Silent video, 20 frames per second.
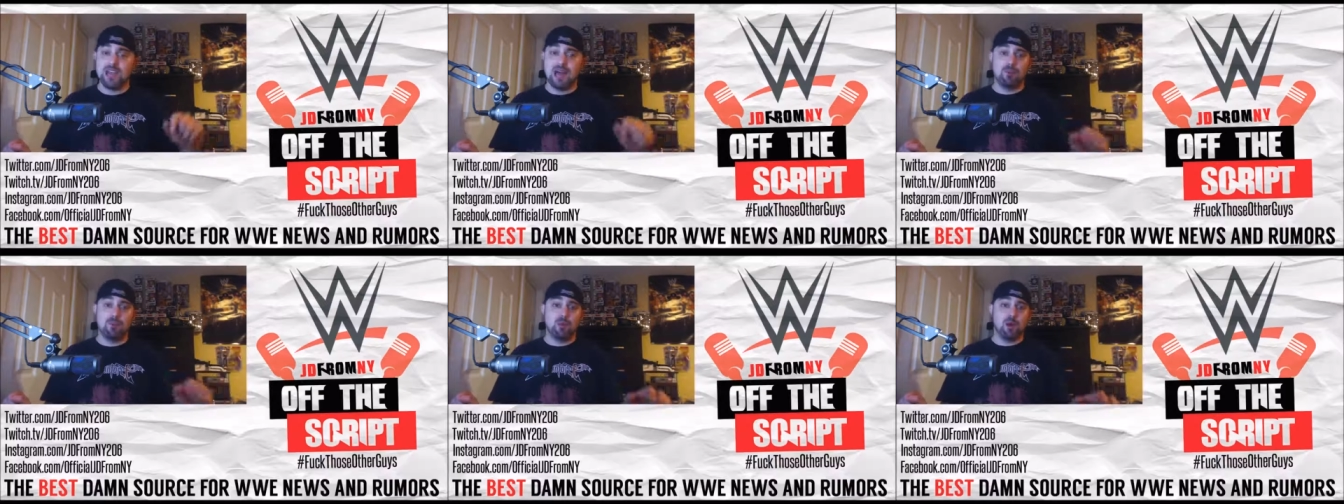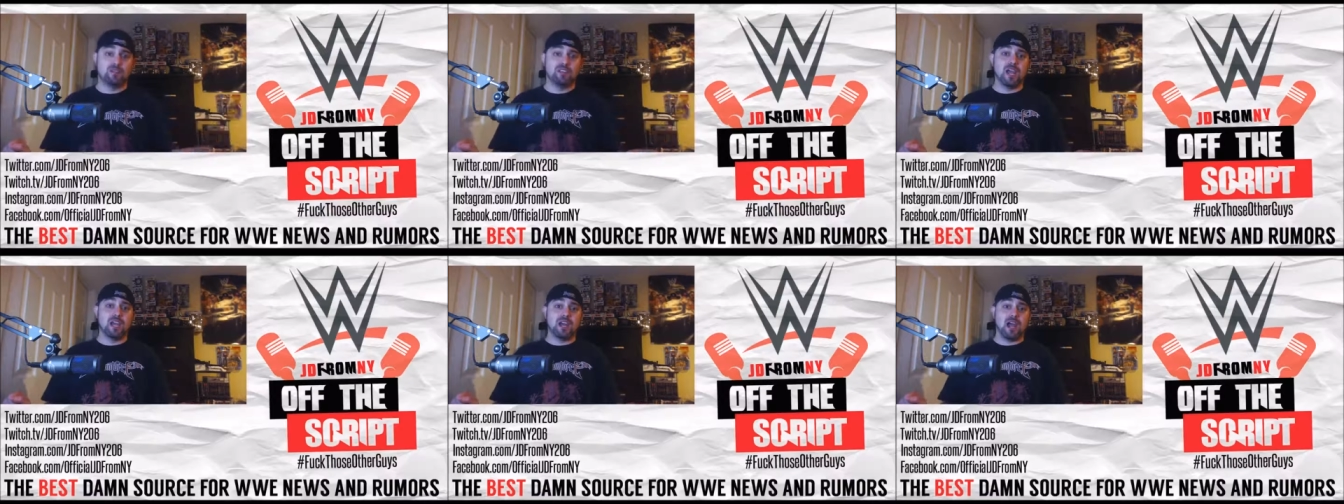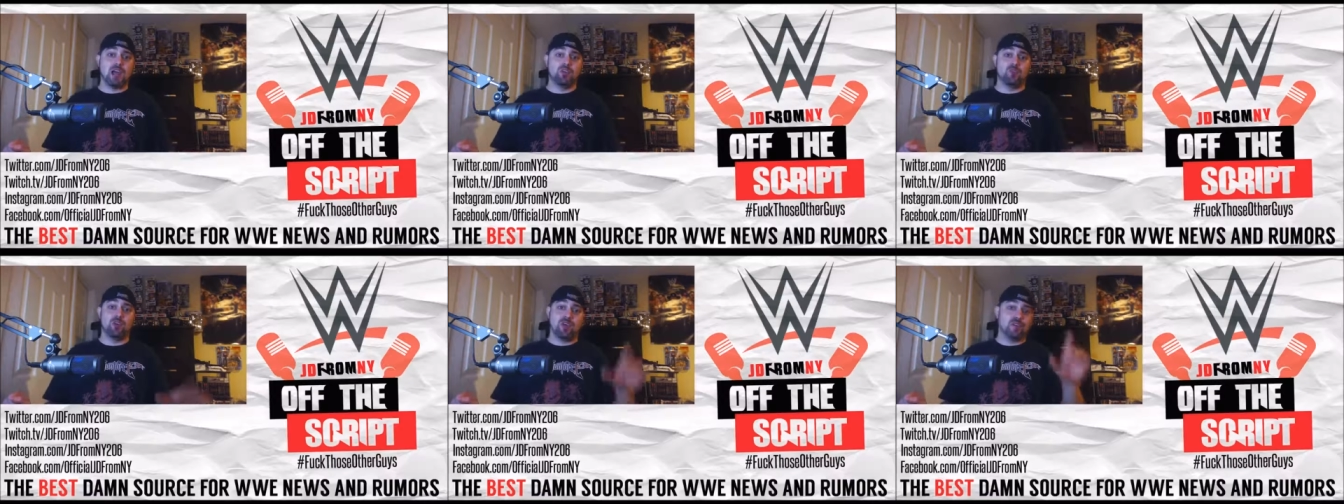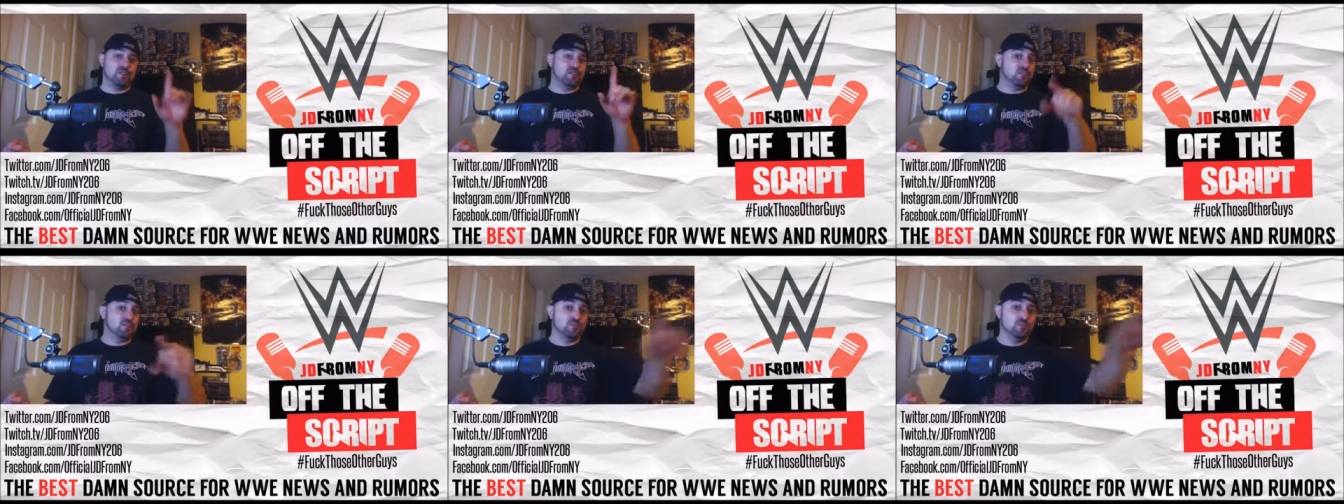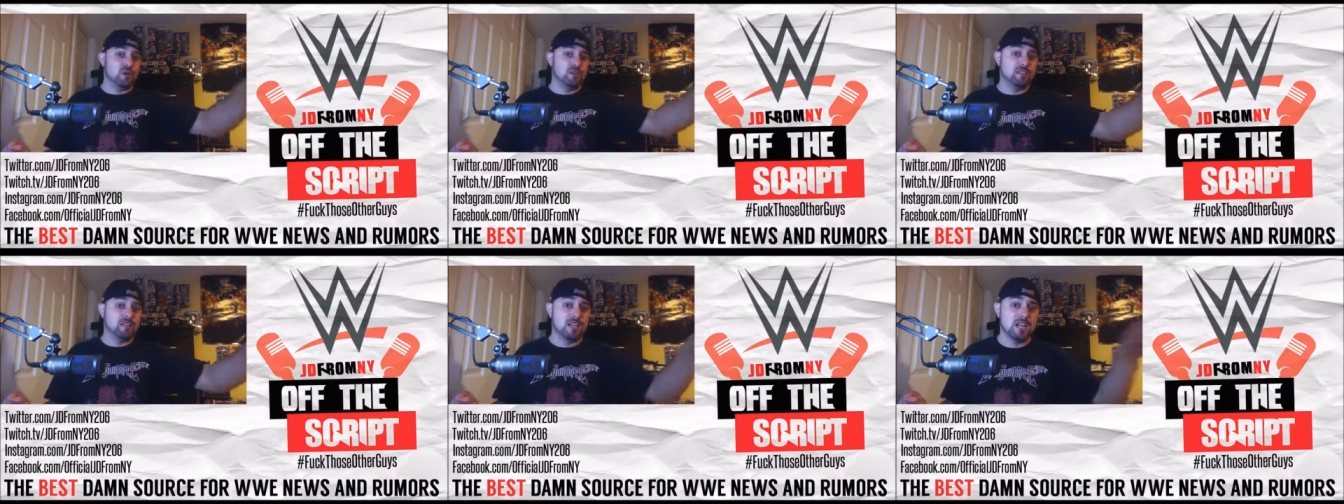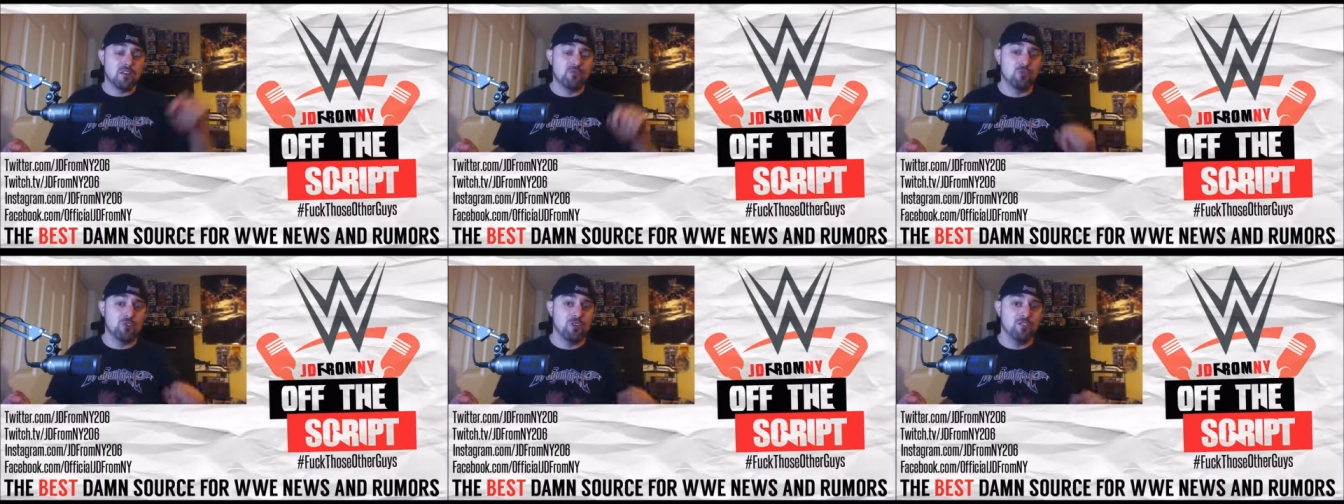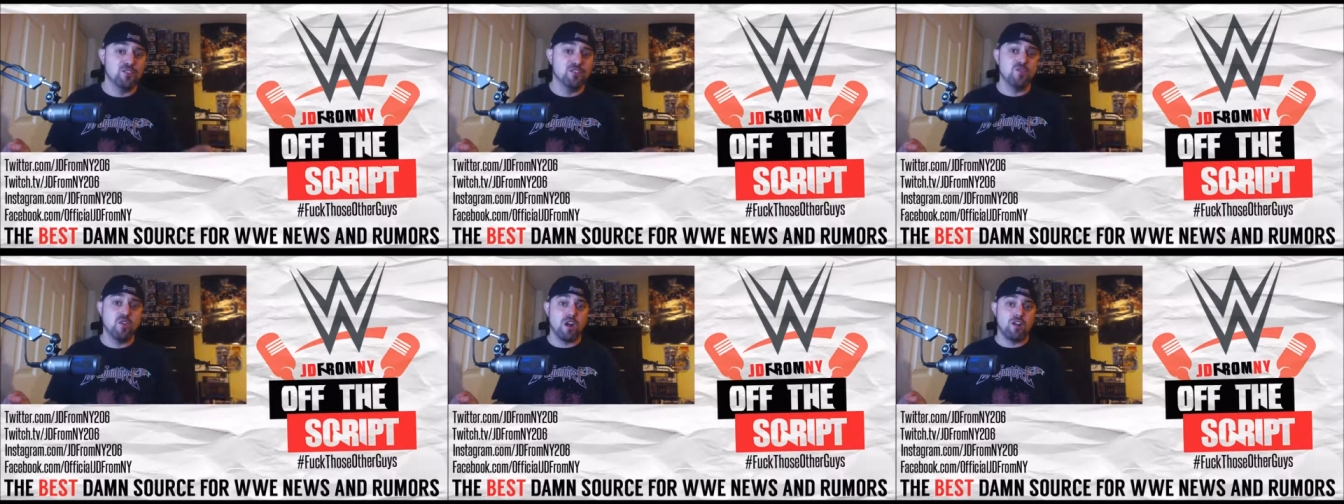that Monday Night Raw, that first Monday Night
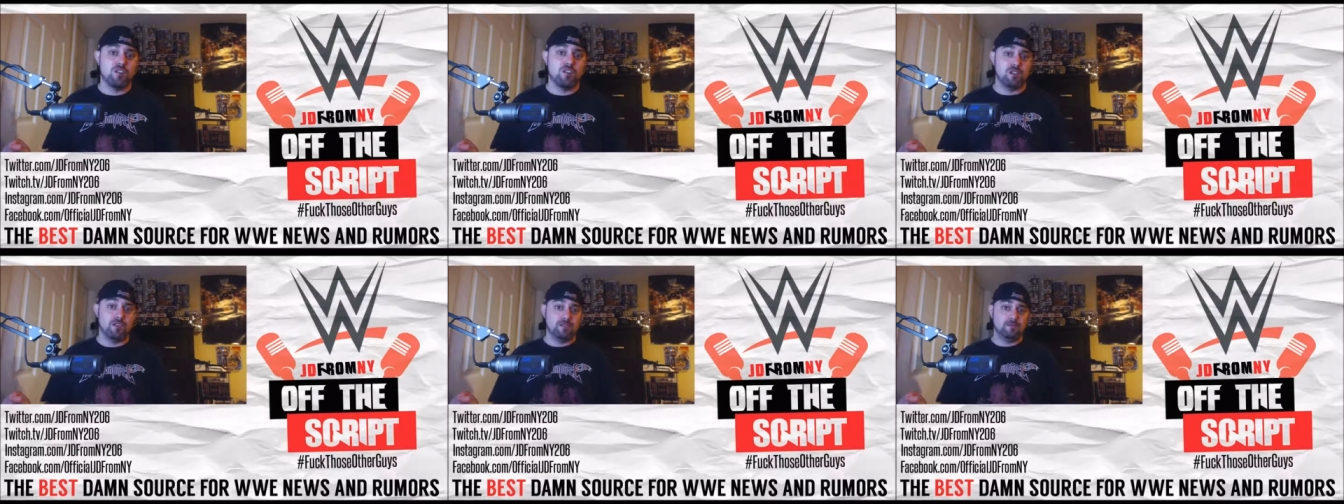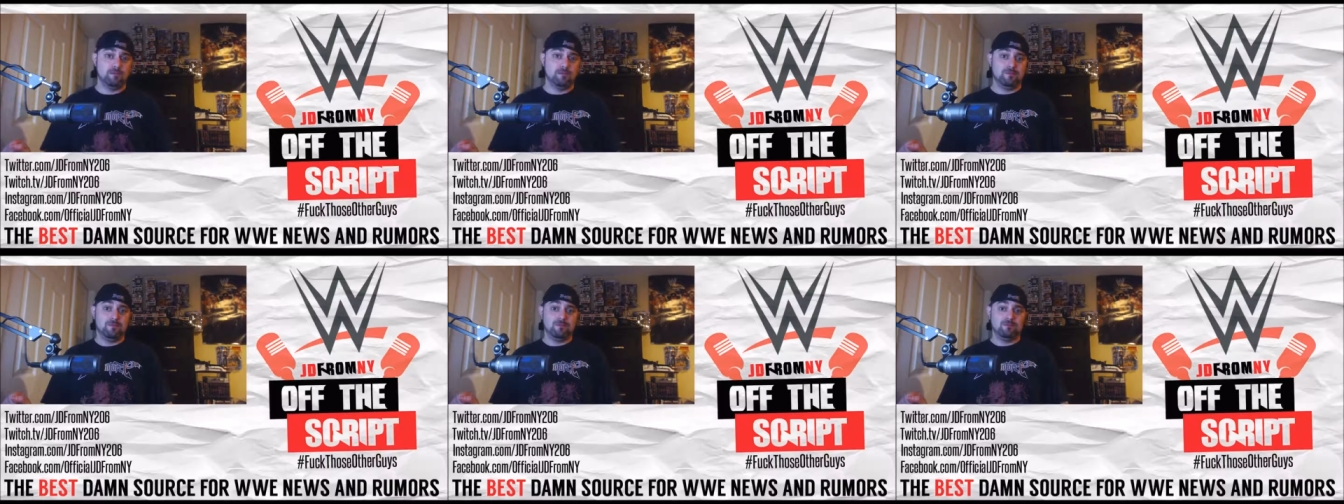Raw of the new era.